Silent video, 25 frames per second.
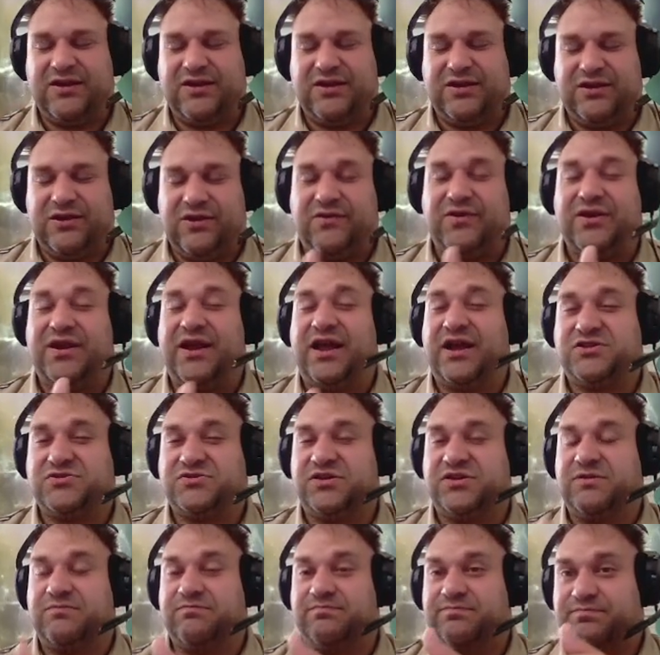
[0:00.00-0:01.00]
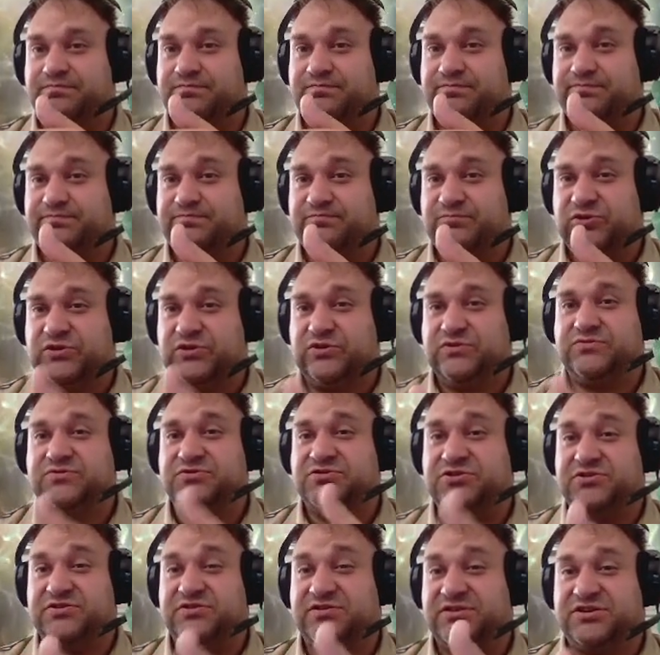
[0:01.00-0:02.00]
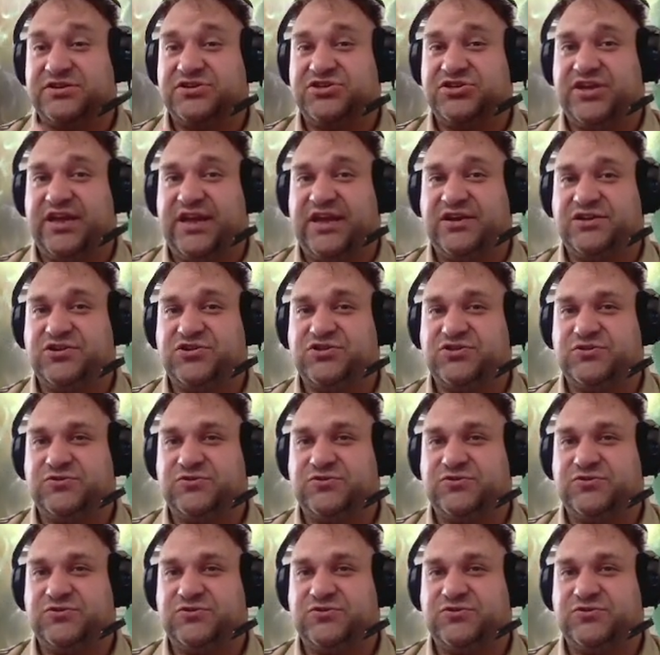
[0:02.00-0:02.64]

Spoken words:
You can actually use the shade